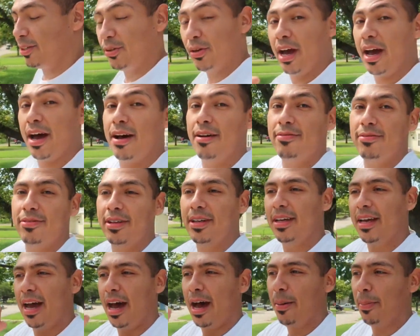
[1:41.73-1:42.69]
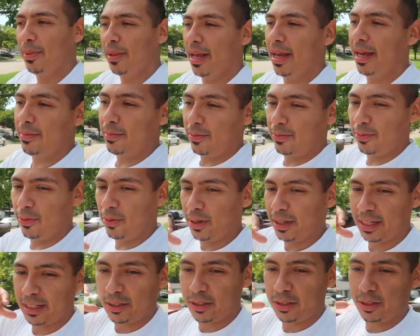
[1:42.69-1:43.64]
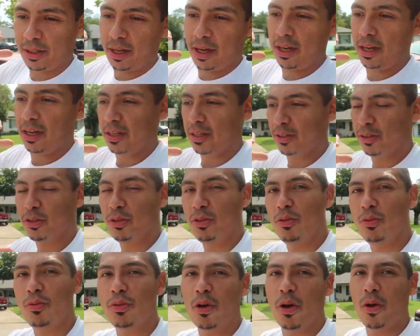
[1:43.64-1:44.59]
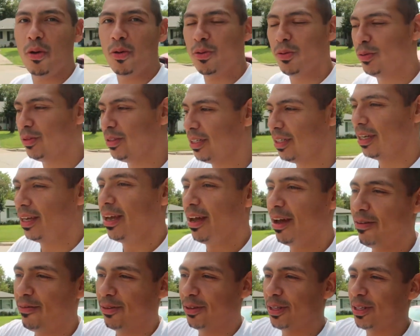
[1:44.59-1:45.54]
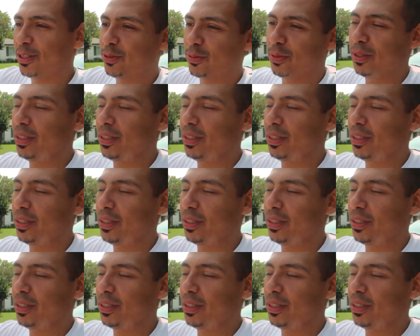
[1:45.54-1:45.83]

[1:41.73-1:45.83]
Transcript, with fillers: I do have a plan before it gets too cold for this